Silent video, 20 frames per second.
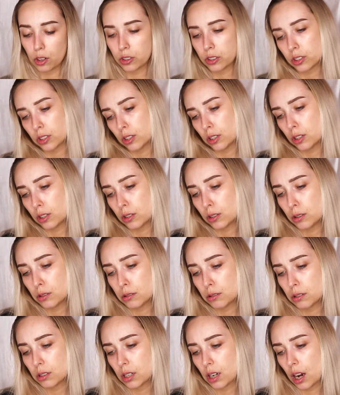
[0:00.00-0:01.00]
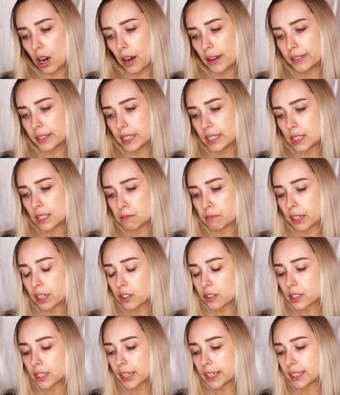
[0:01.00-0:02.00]
also got these
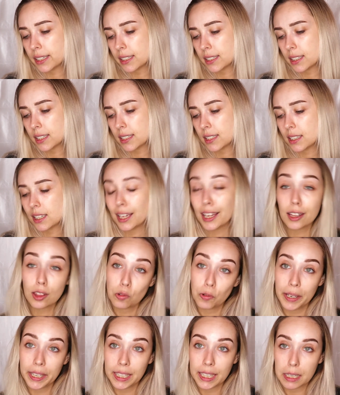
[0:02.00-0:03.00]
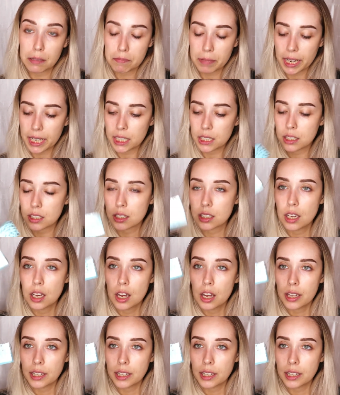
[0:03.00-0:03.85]
Smile Sciences teeth whitening pens.